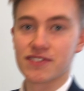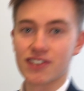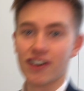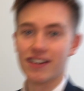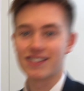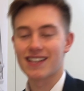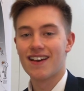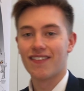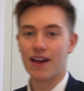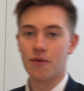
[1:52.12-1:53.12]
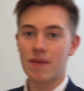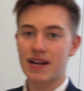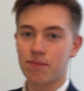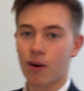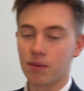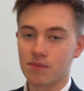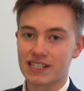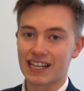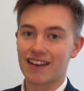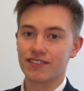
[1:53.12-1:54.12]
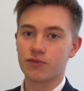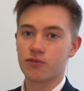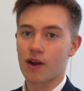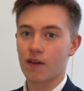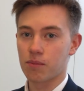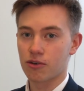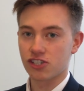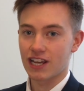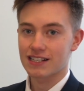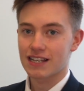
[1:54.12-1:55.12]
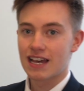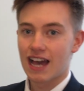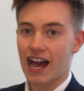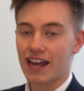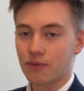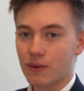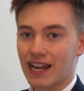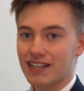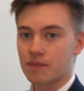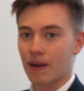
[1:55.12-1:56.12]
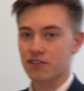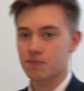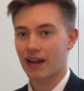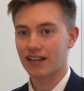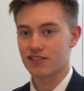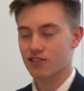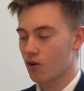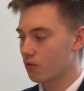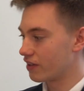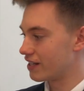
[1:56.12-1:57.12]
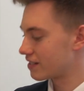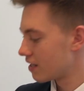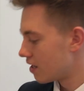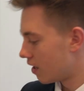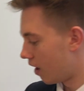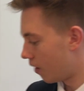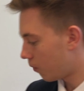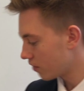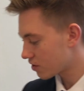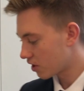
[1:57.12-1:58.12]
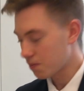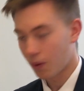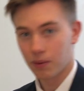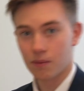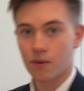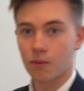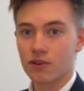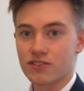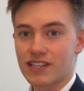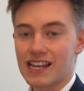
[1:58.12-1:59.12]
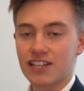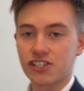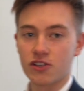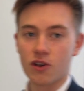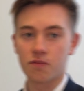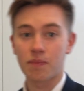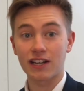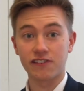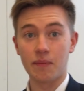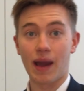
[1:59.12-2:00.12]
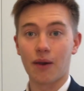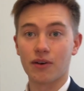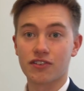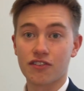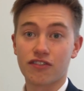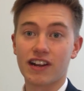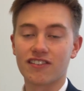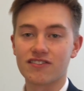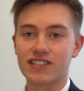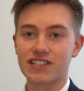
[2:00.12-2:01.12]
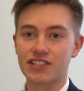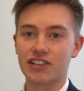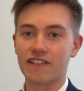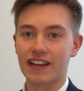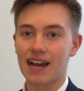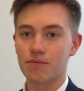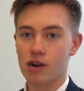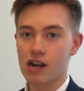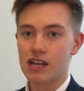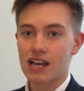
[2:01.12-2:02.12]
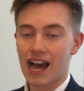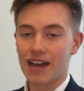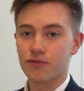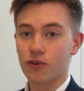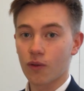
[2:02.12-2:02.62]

science, there were many problems encountered throughout the project, and we had to bounce back and solve these. One such problem was the issue of battery power to the 360-degree camera, and for